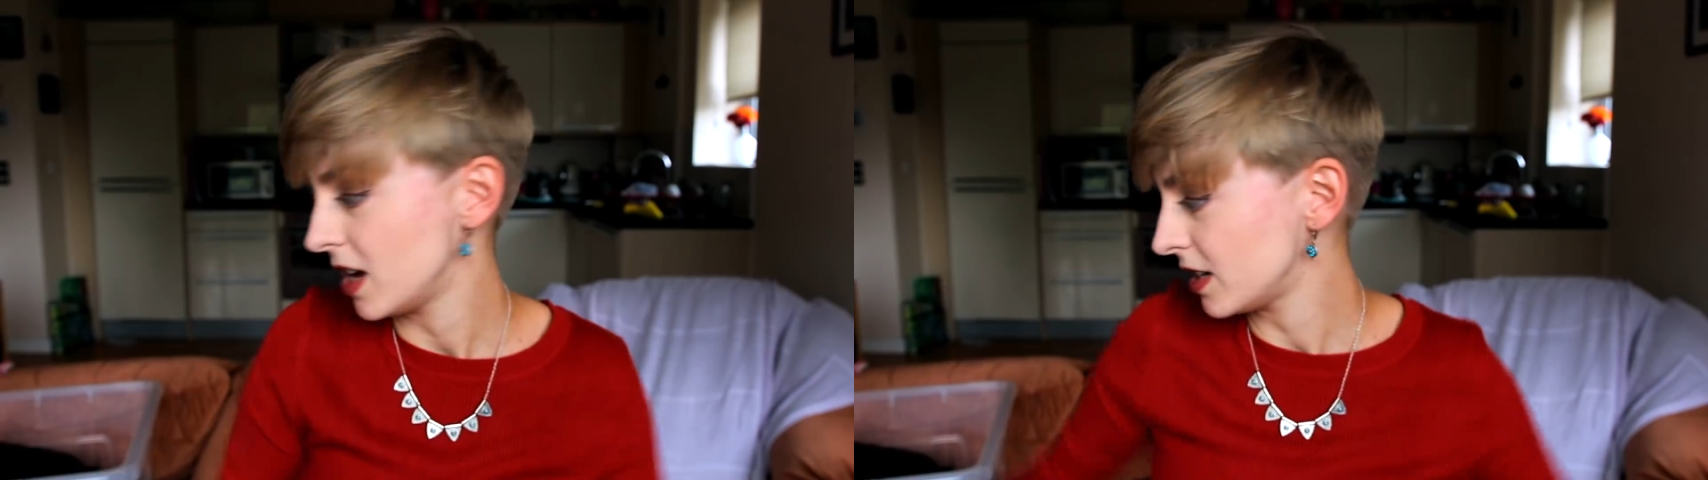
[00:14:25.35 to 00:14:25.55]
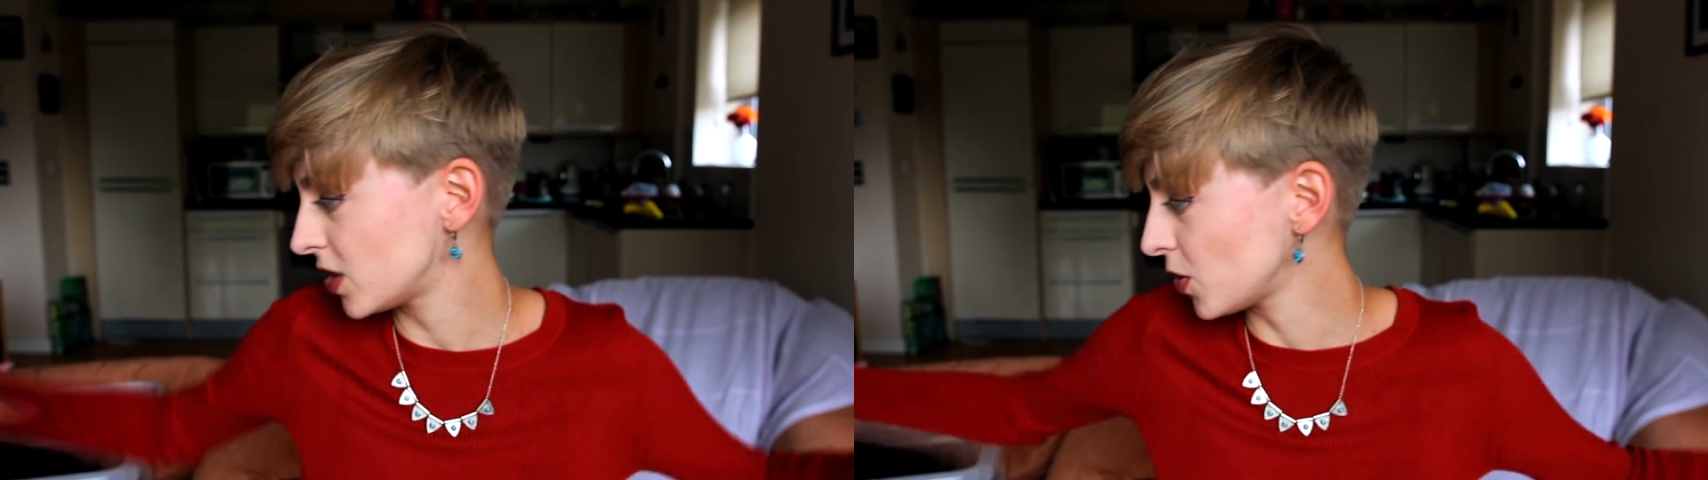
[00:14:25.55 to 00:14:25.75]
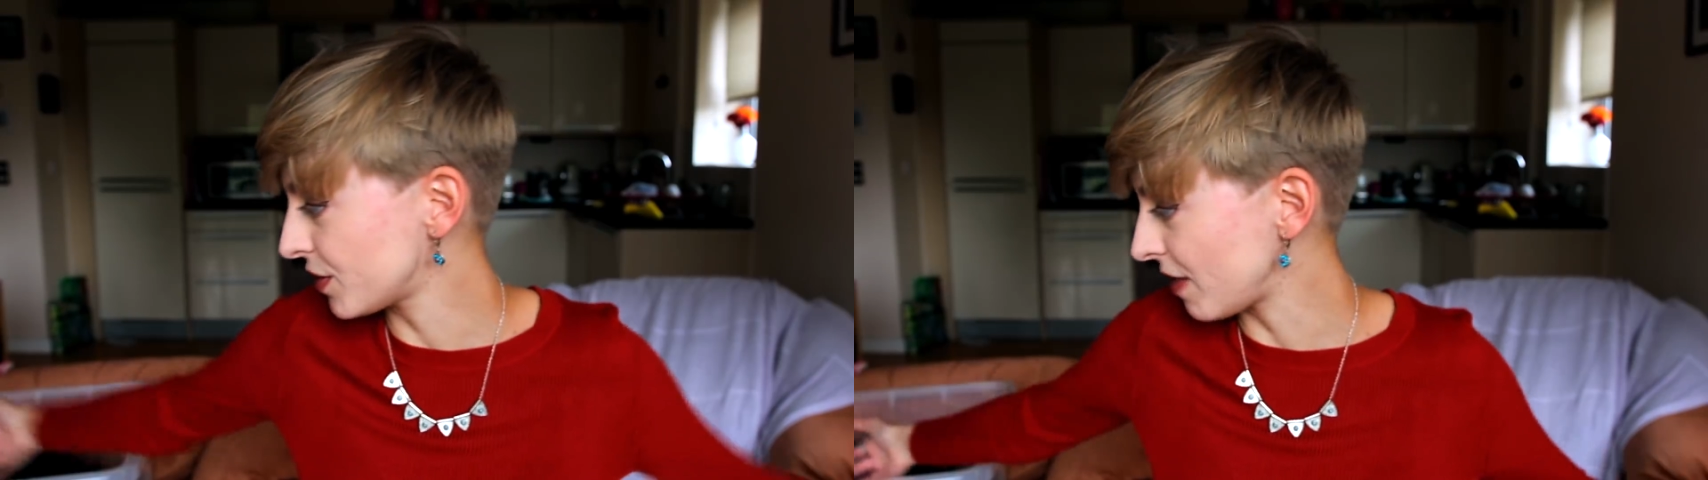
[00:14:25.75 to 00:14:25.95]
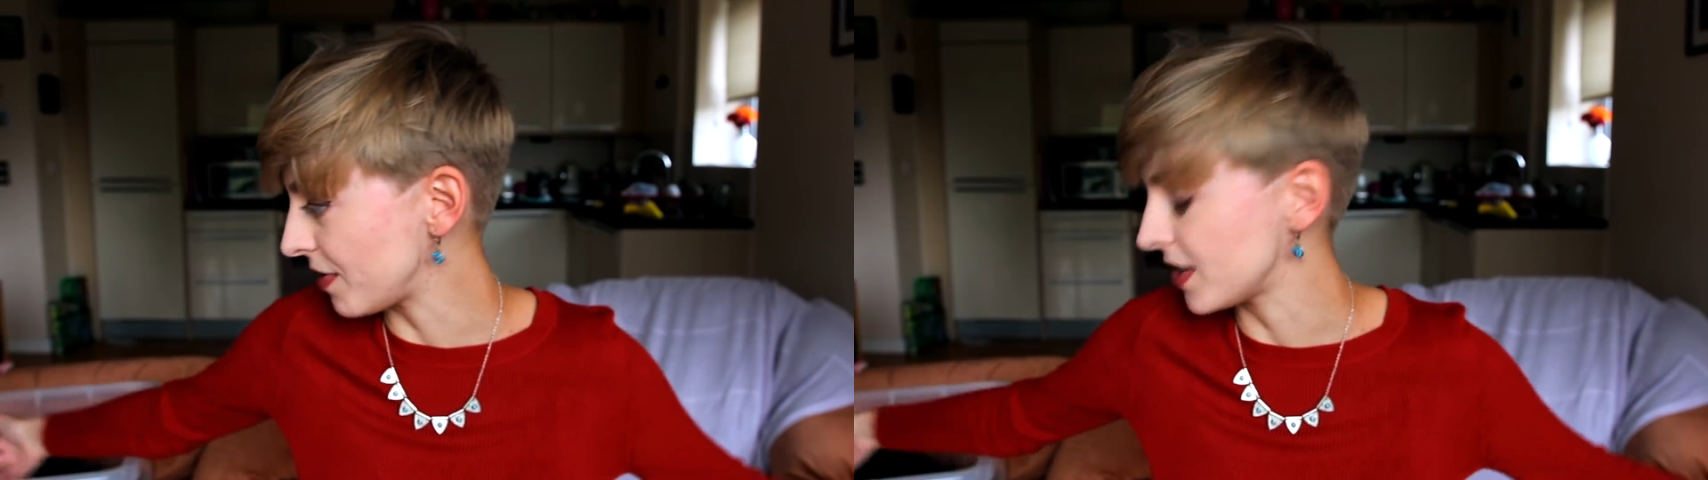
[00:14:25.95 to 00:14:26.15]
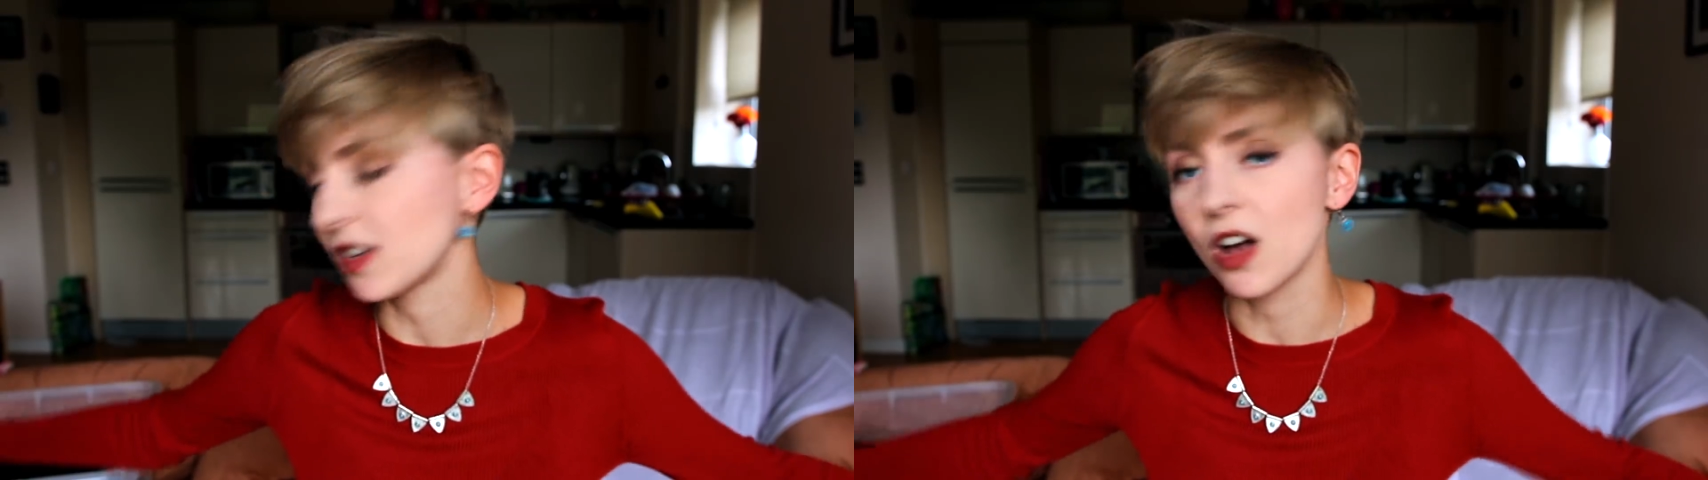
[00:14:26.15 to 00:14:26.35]
To sort of
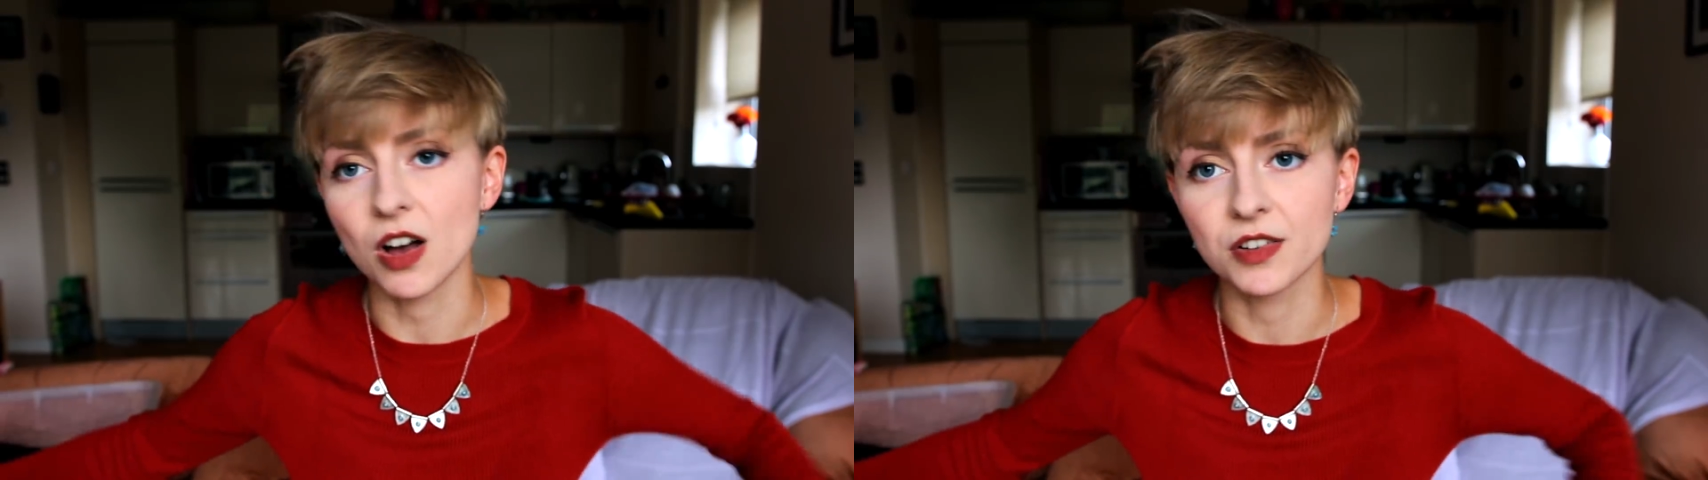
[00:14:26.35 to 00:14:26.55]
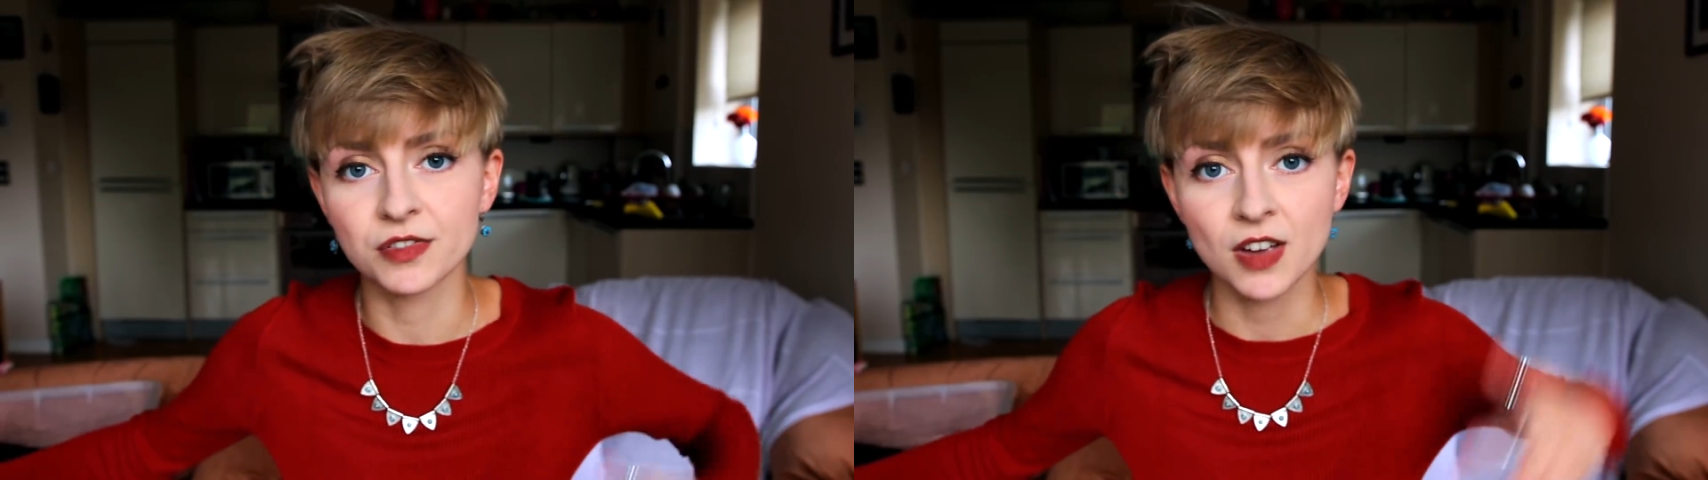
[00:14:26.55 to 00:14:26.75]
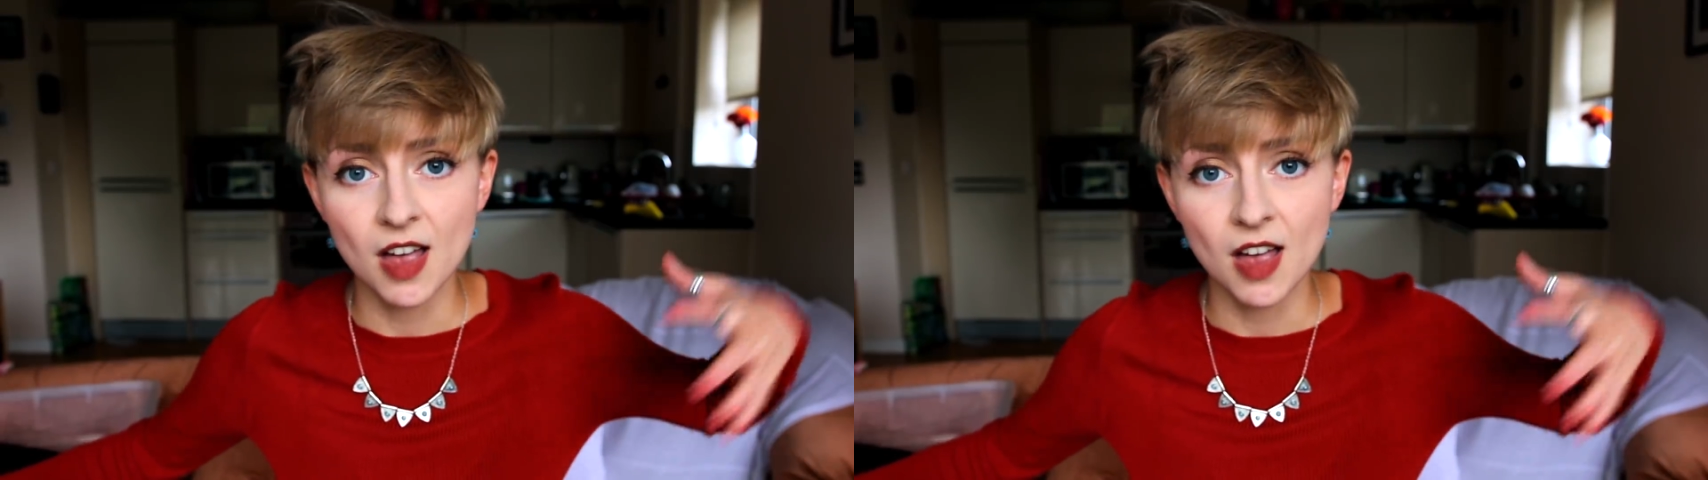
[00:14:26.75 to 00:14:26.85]
round this off,